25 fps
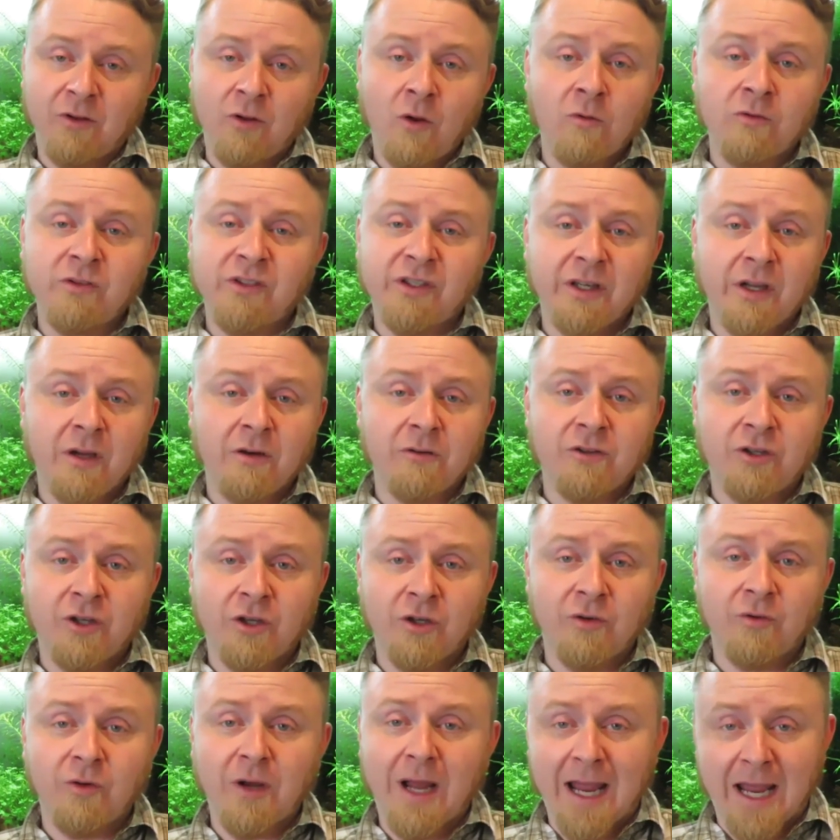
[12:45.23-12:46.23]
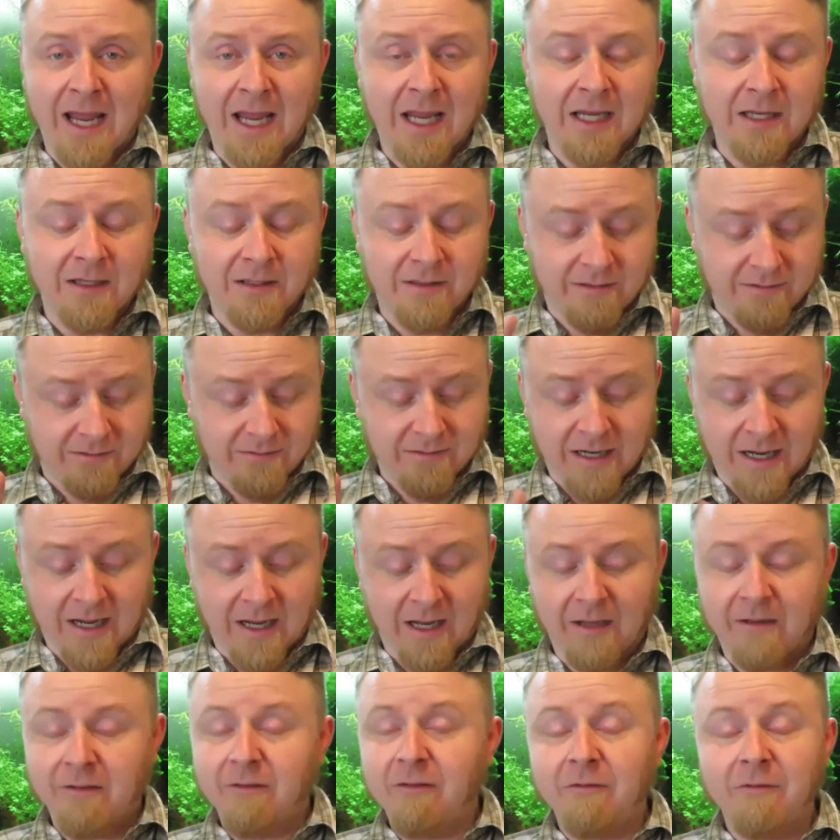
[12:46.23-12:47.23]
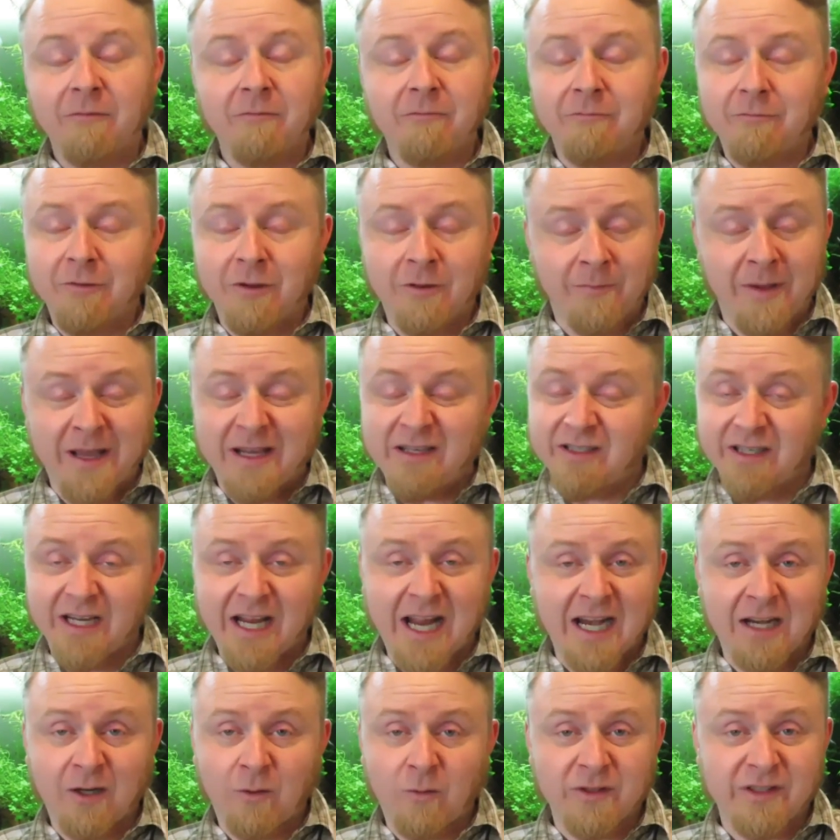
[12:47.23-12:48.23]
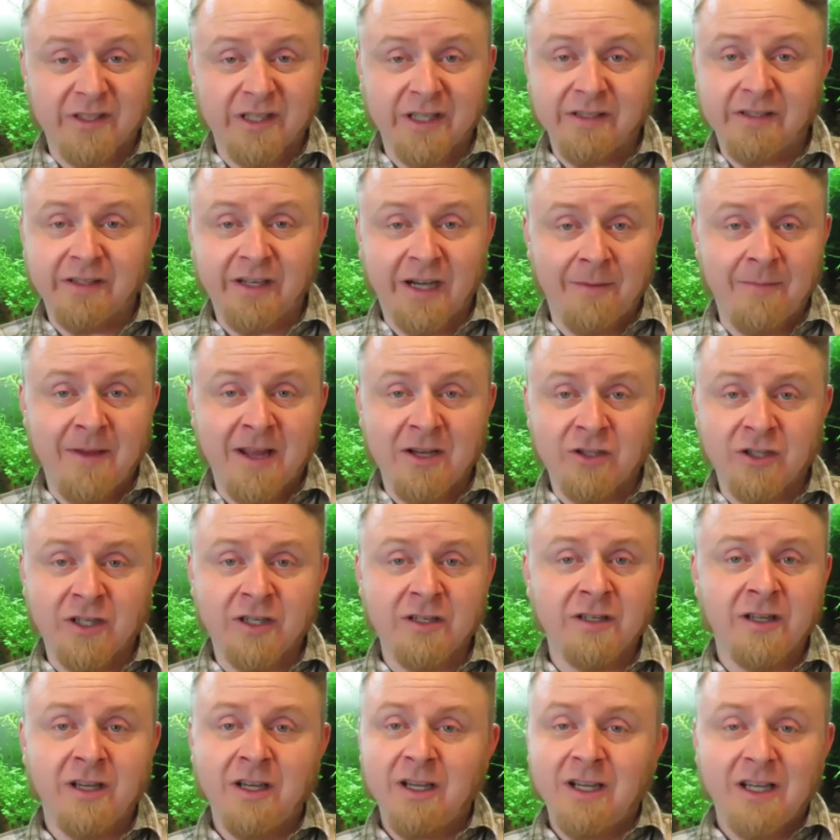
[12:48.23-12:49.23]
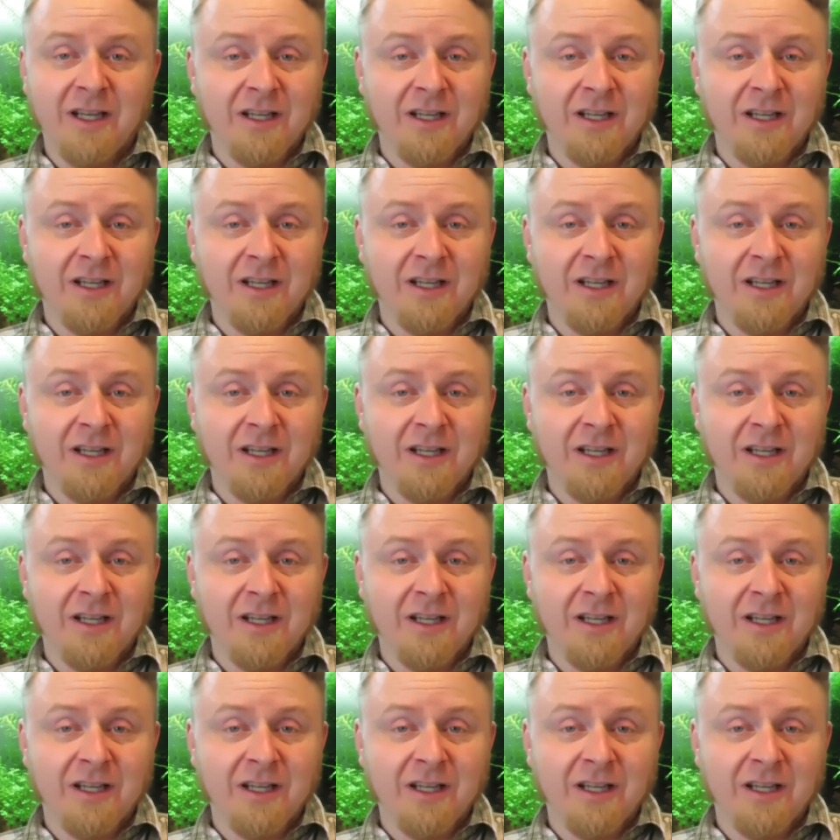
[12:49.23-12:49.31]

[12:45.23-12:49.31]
no CO2 and the basic adequacies that I mentioned,